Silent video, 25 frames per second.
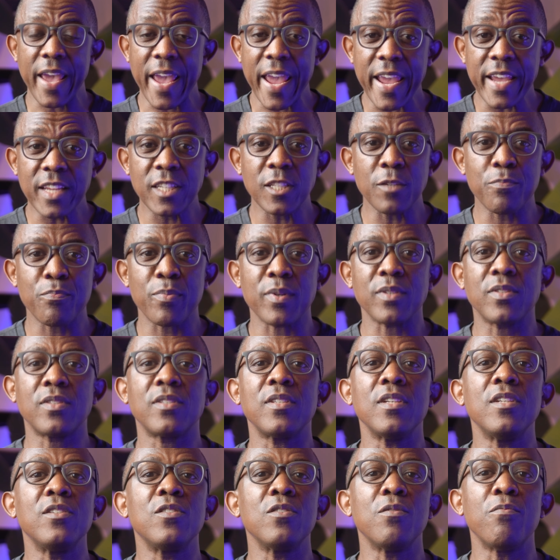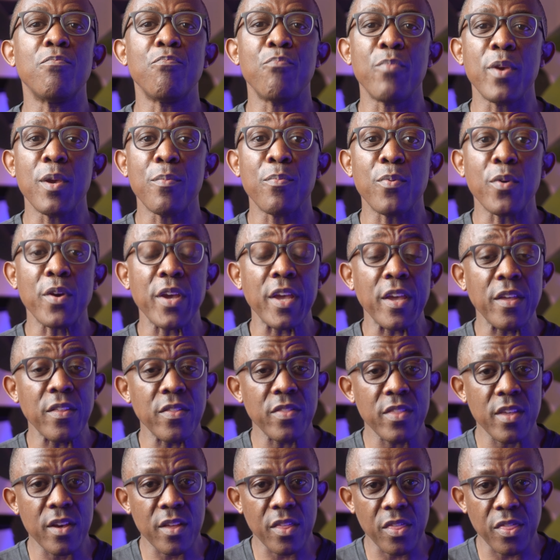eighty percent of people
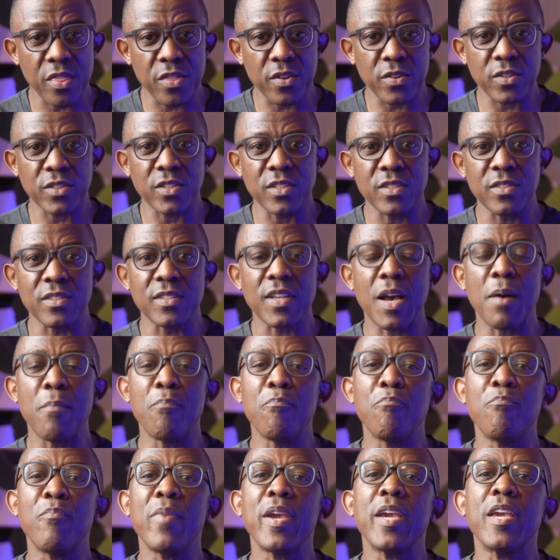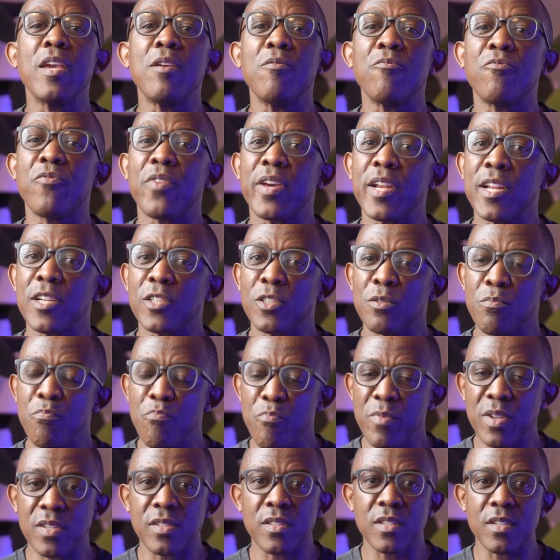in their thirties are making financial
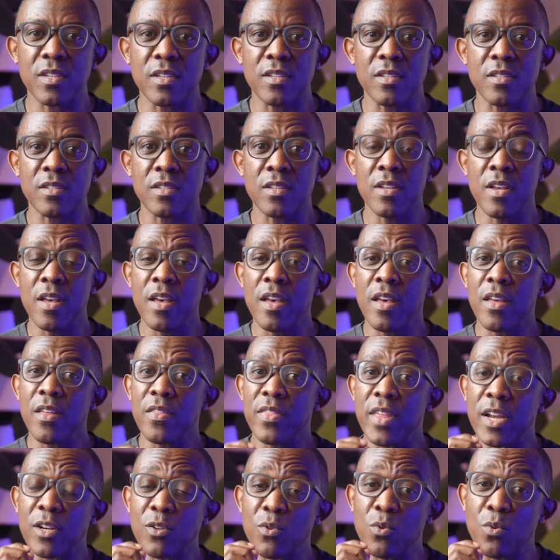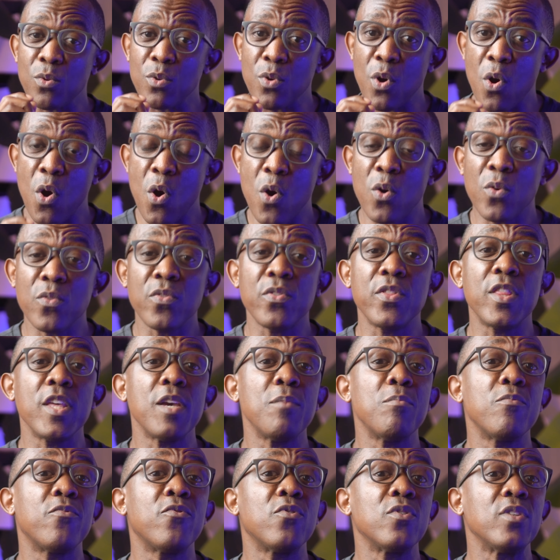mistakes that could haunt
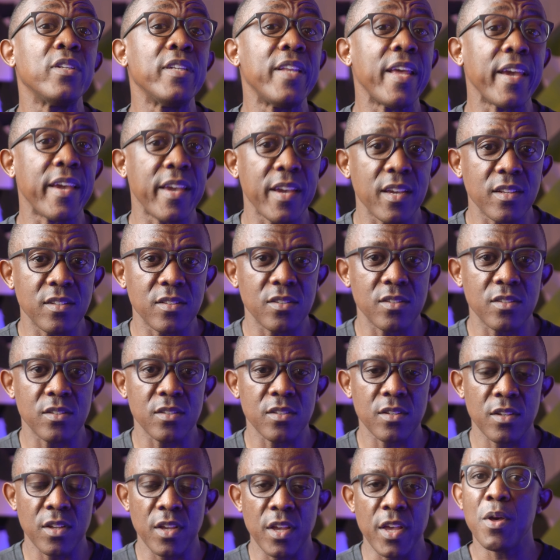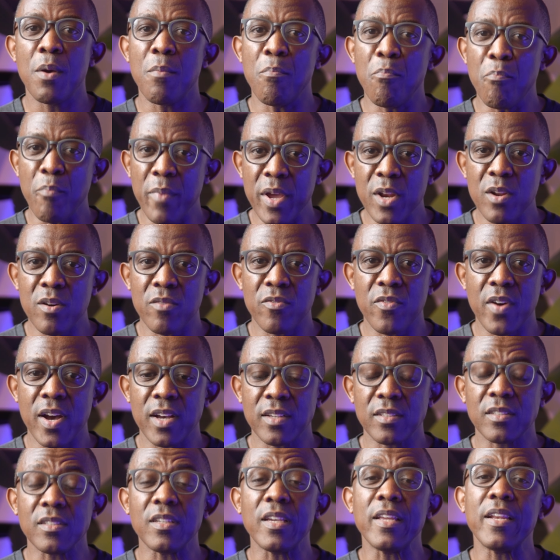them for decades? Many of
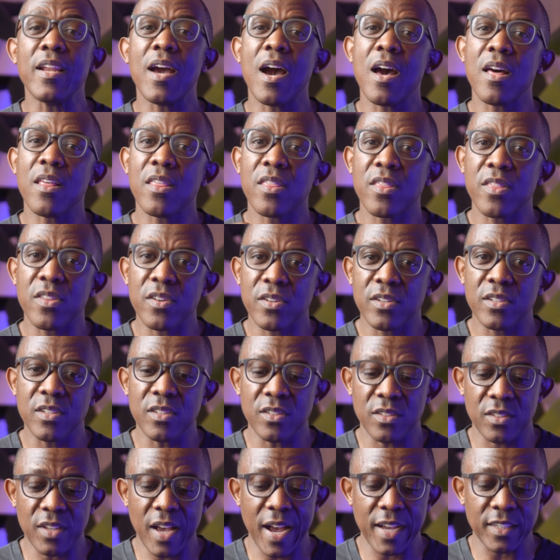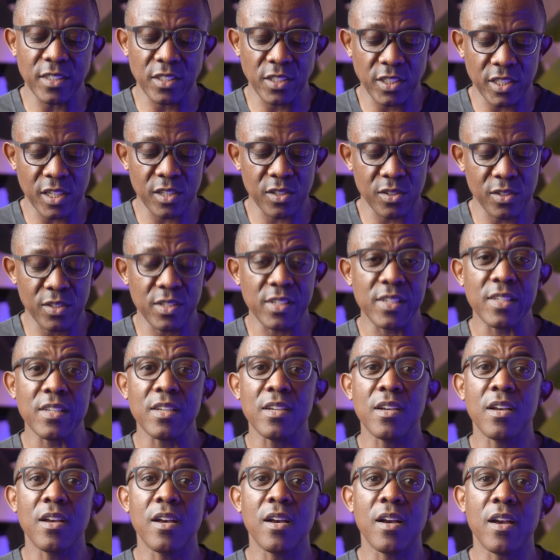us in our thirties are
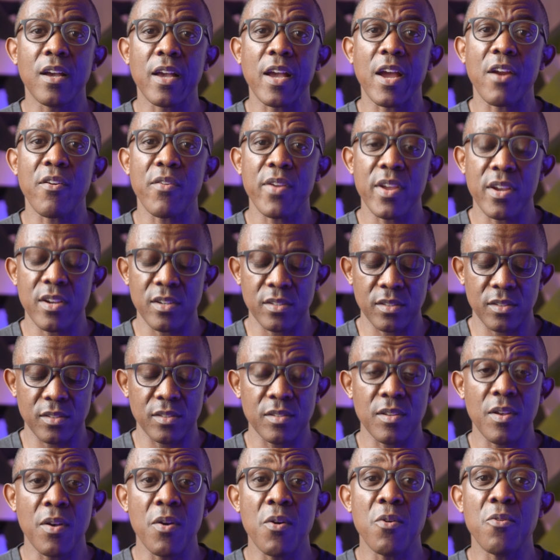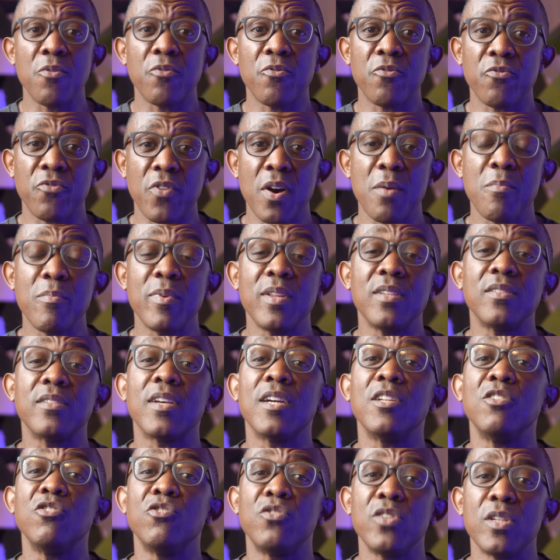juggling careers, families,
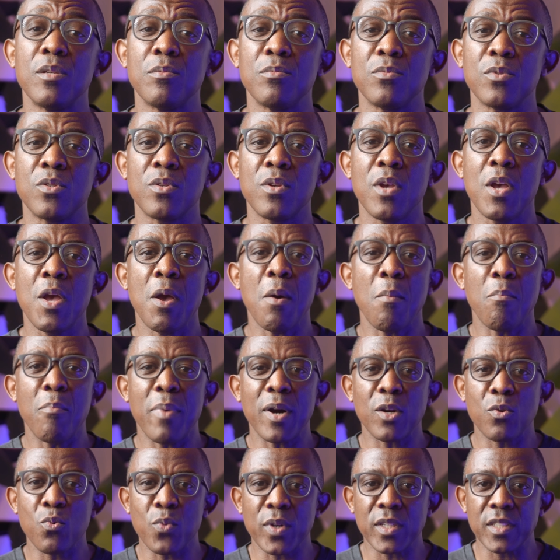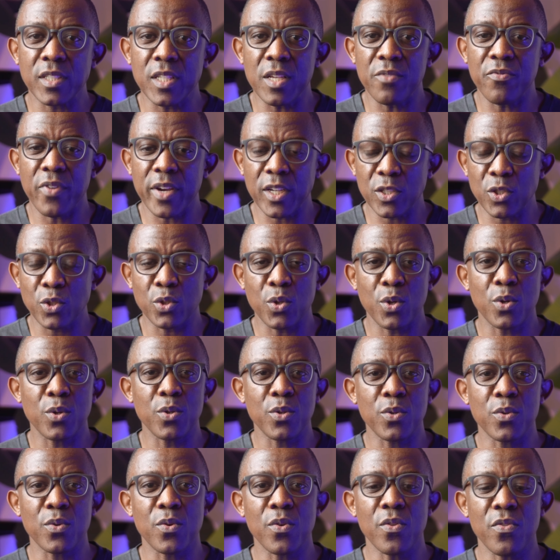and dreams. But what if I
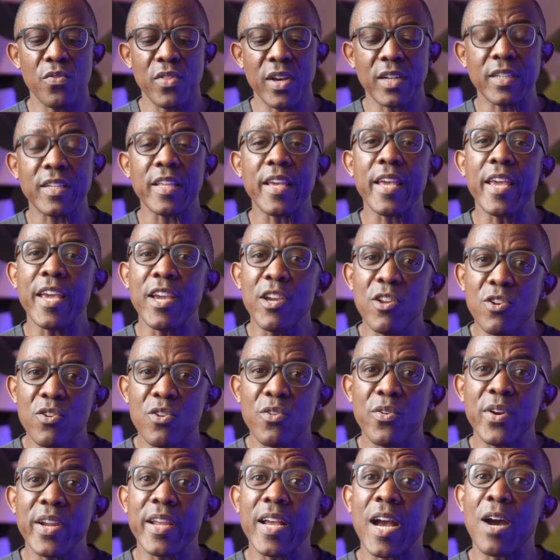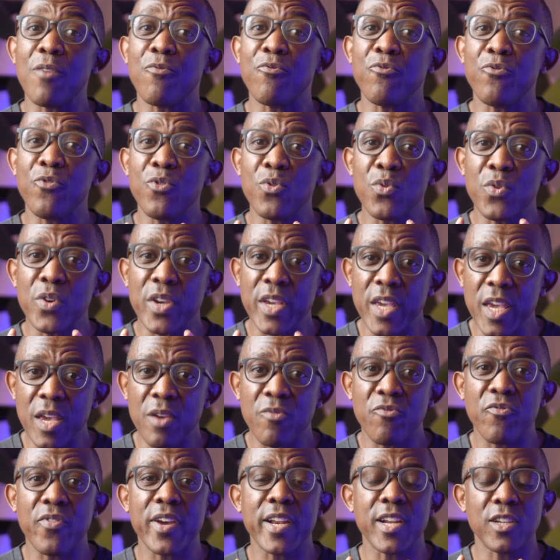told you that ignoring a few key
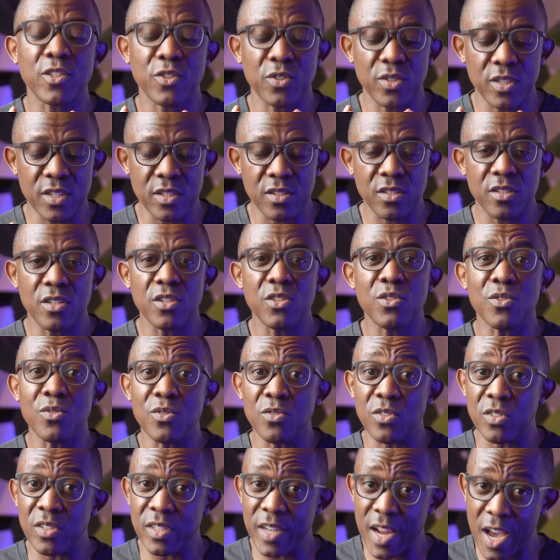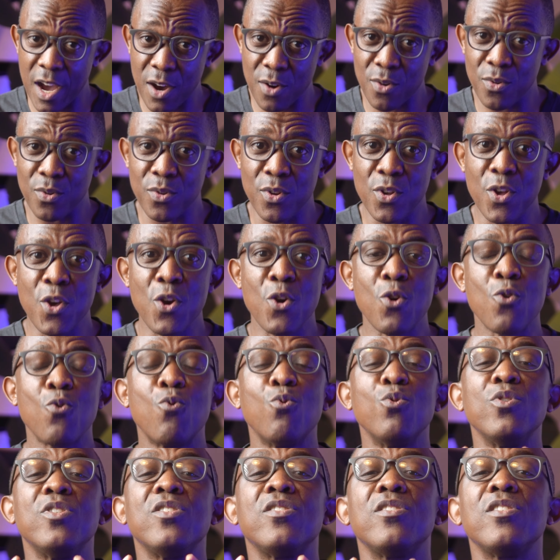financial decisions now
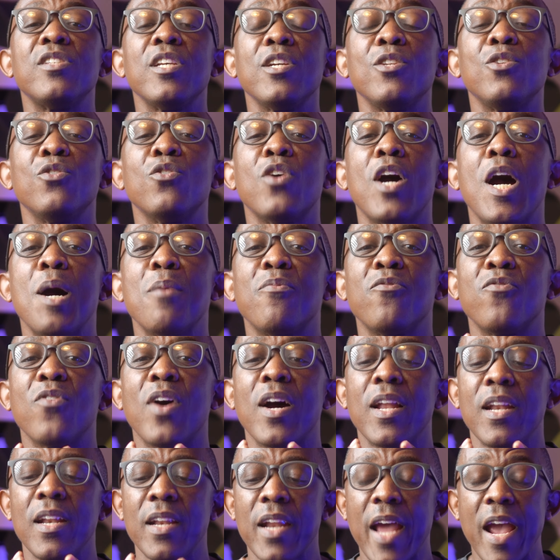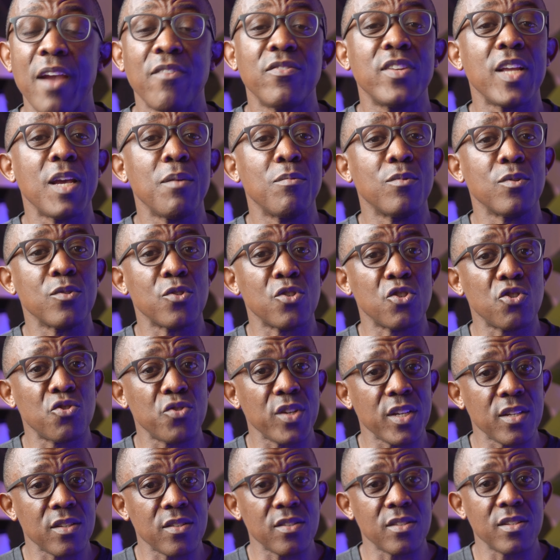could set you up for a lifetime of
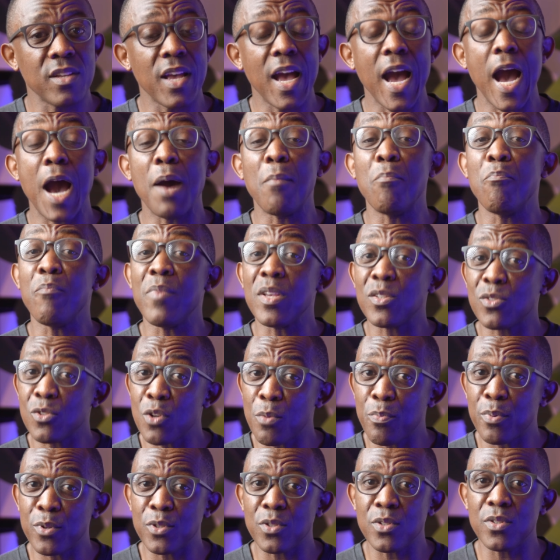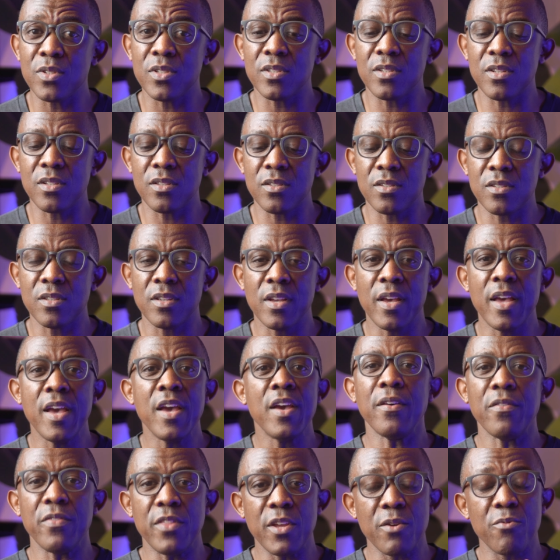stress and missed opportunities?
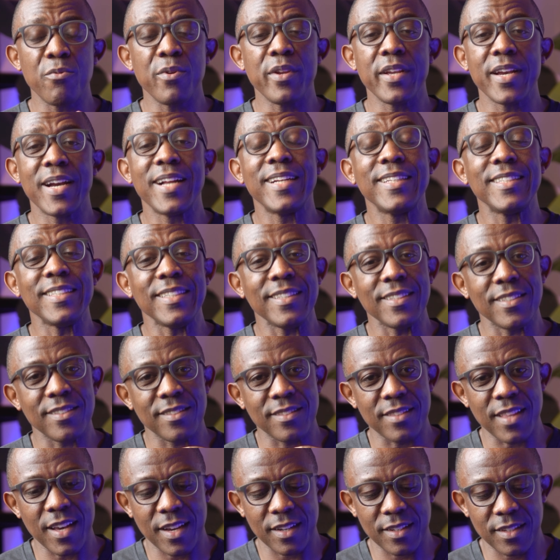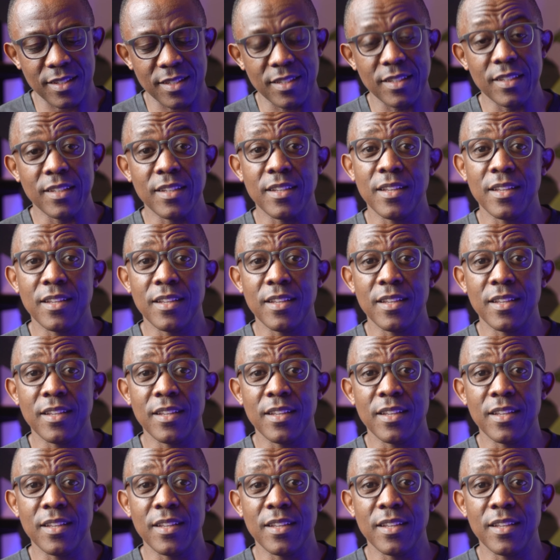The reality is that